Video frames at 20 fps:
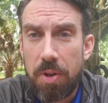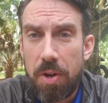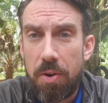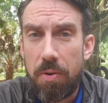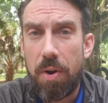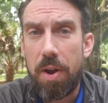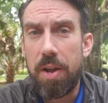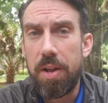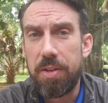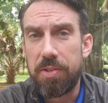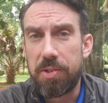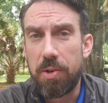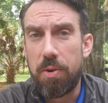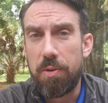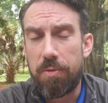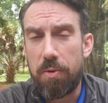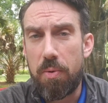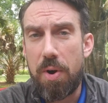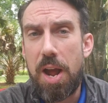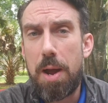right? So
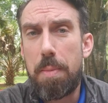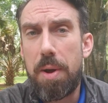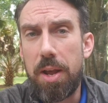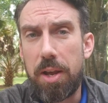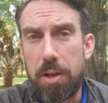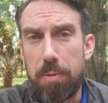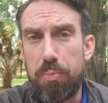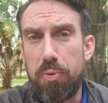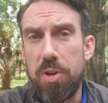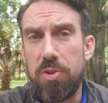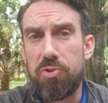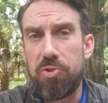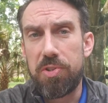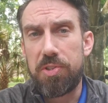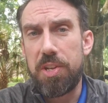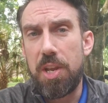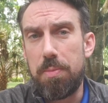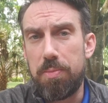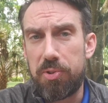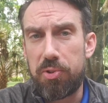if a rabbi could preach the
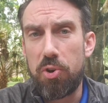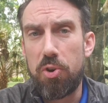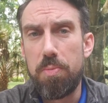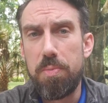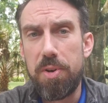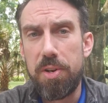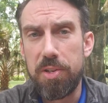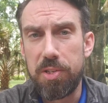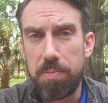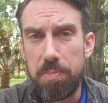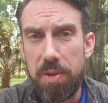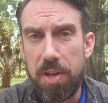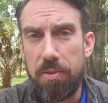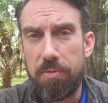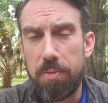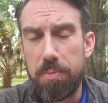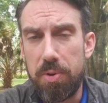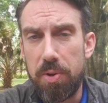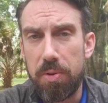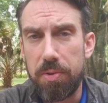same sermon as me
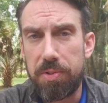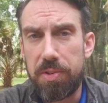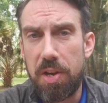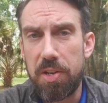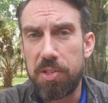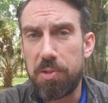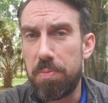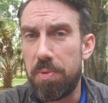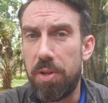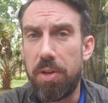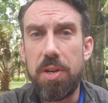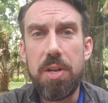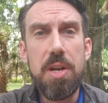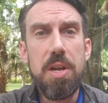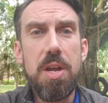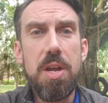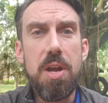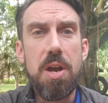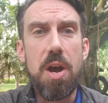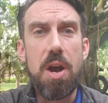from the Old Testament,
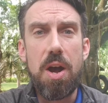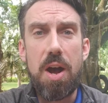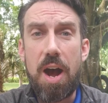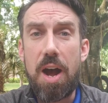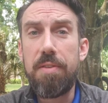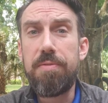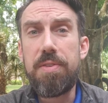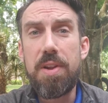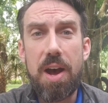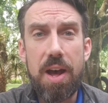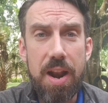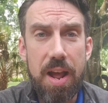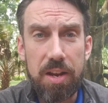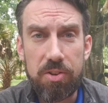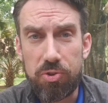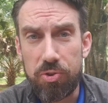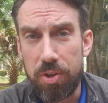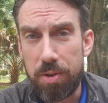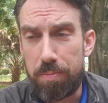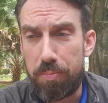I've not
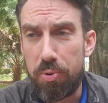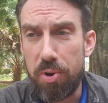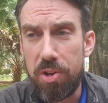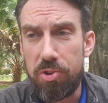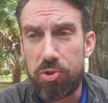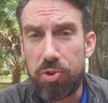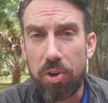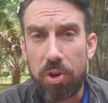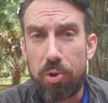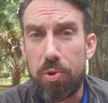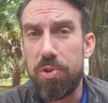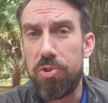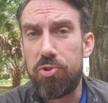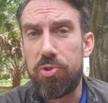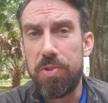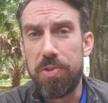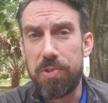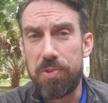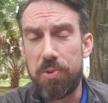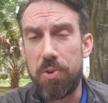actually preached a
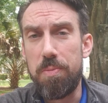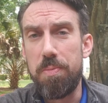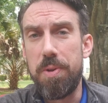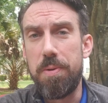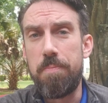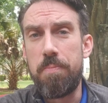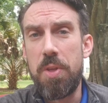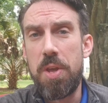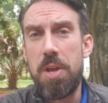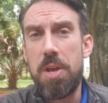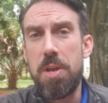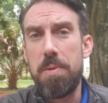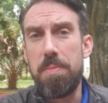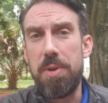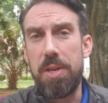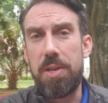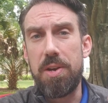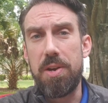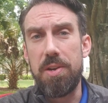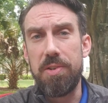Christian sermon,
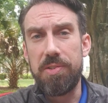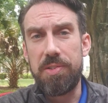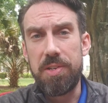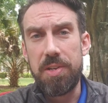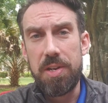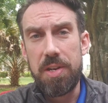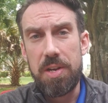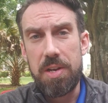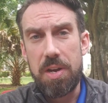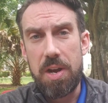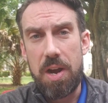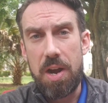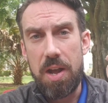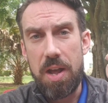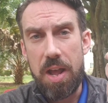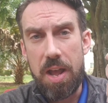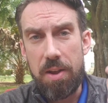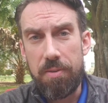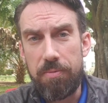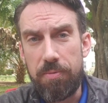because
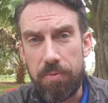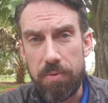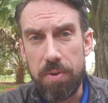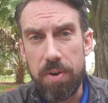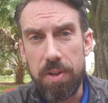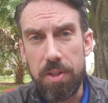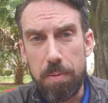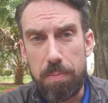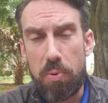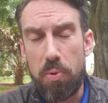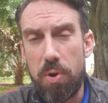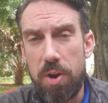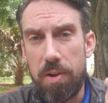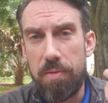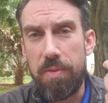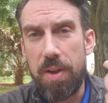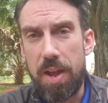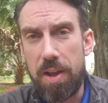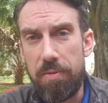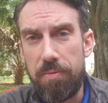the point
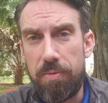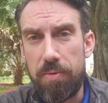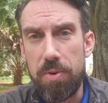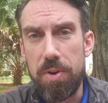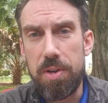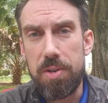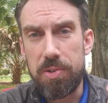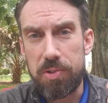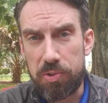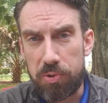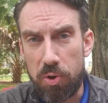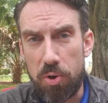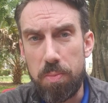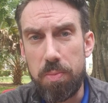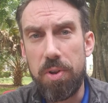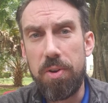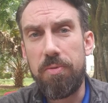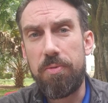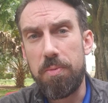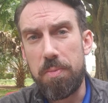of every
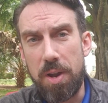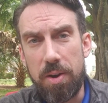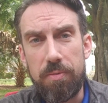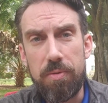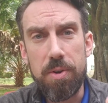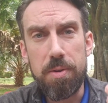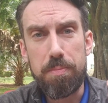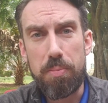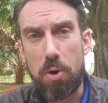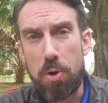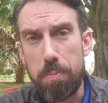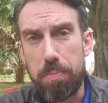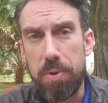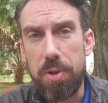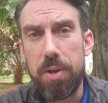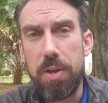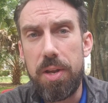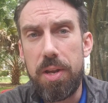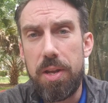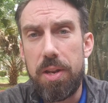sermon from every
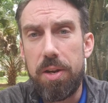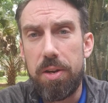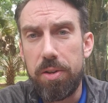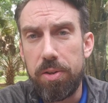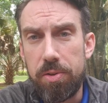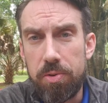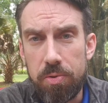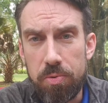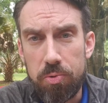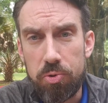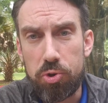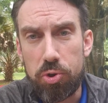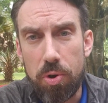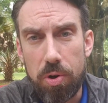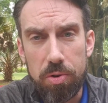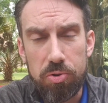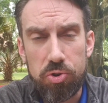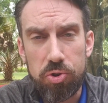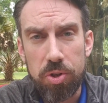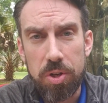pulpit in a
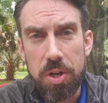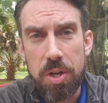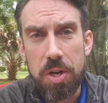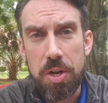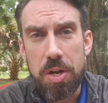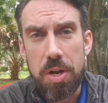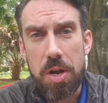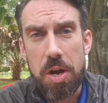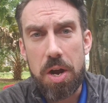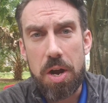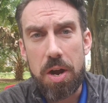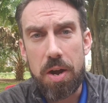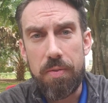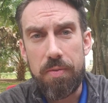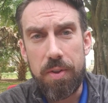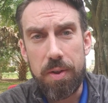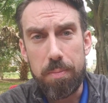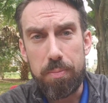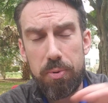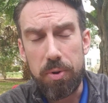church
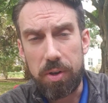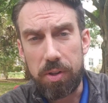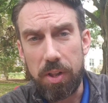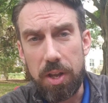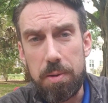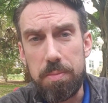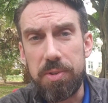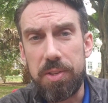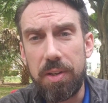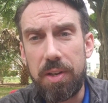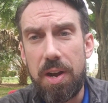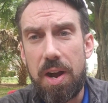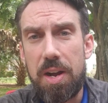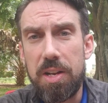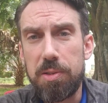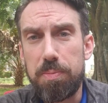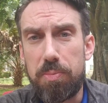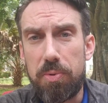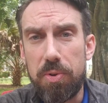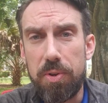that proclaims the
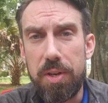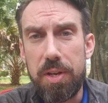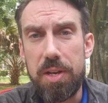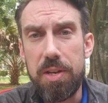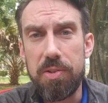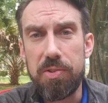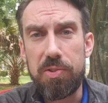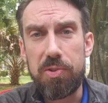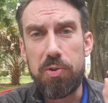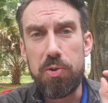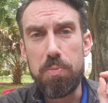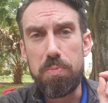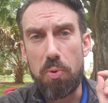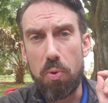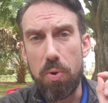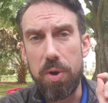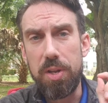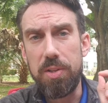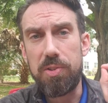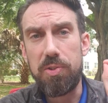gospel is to
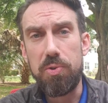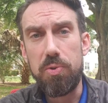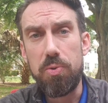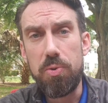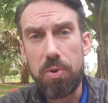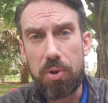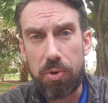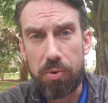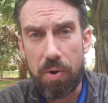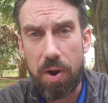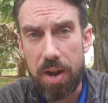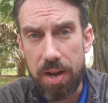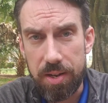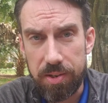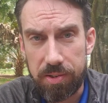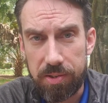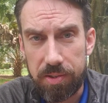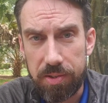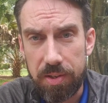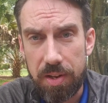point to
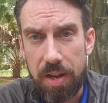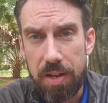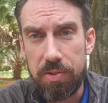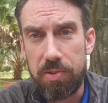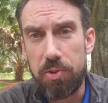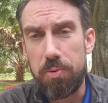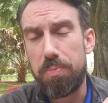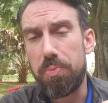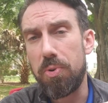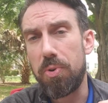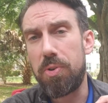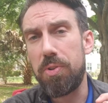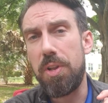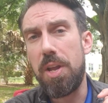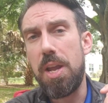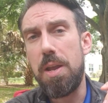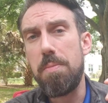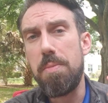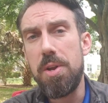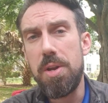Christ and to
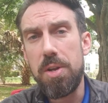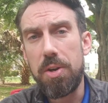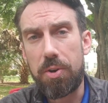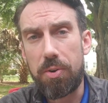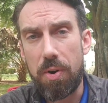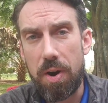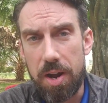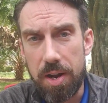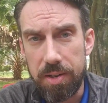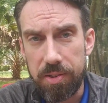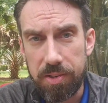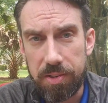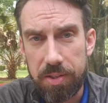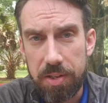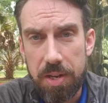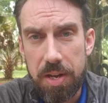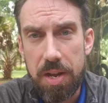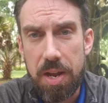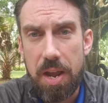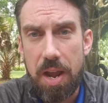proclaim Christ.
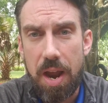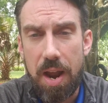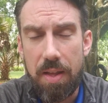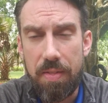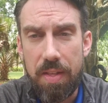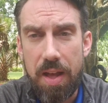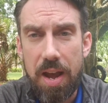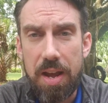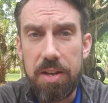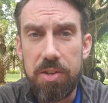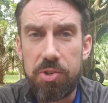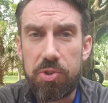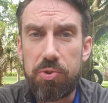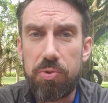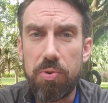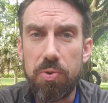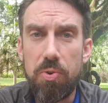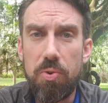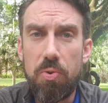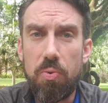And that is
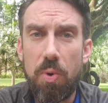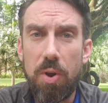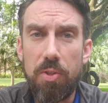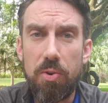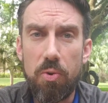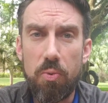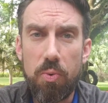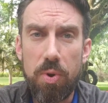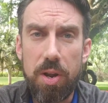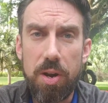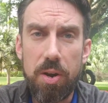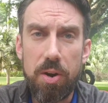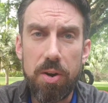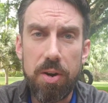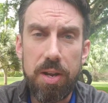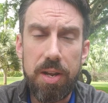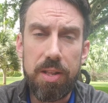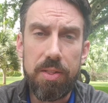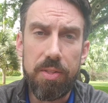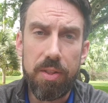true whether we are
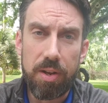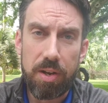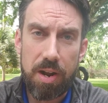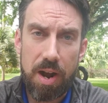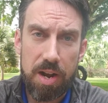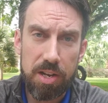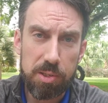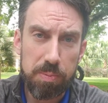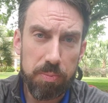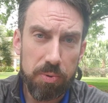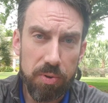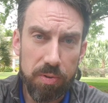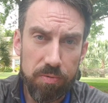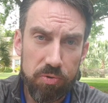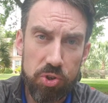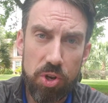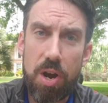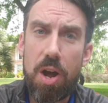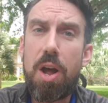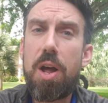in the Gospel of
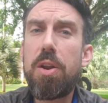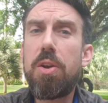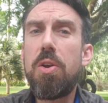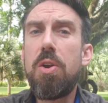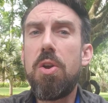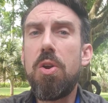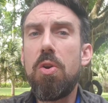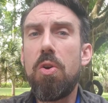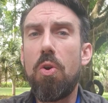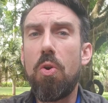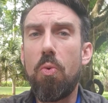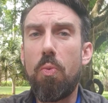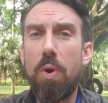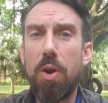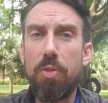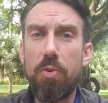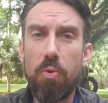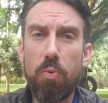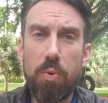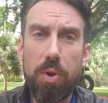John, or
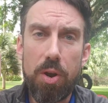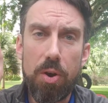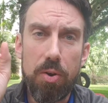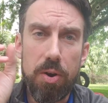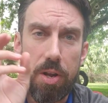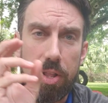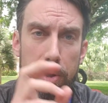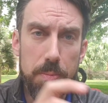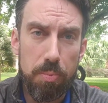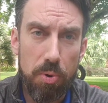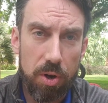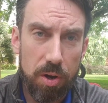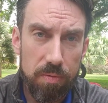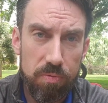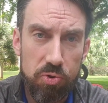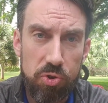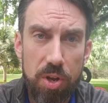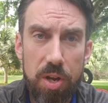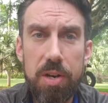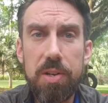whether we are in the book of
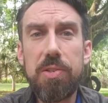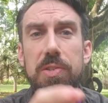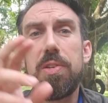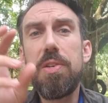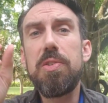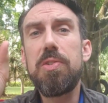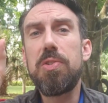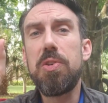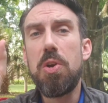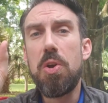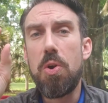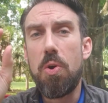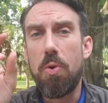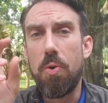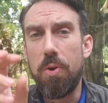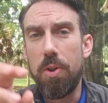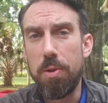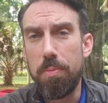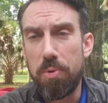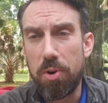Genesis,
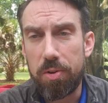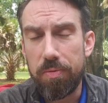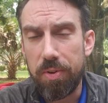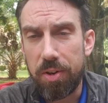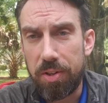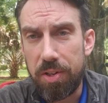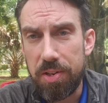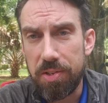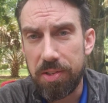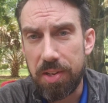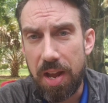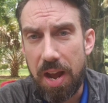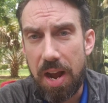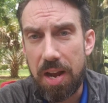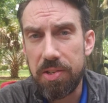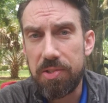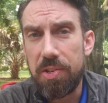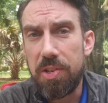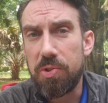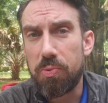or in the book of
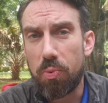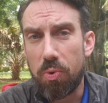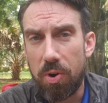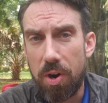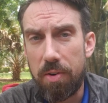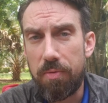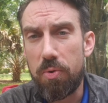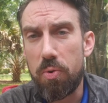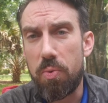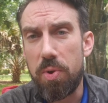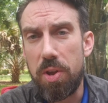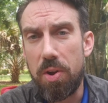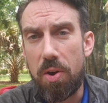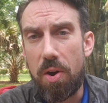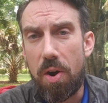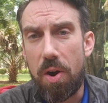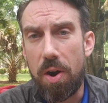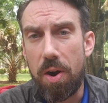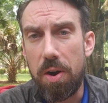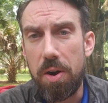Ecclesiastes. Wherever we
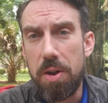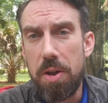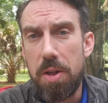are,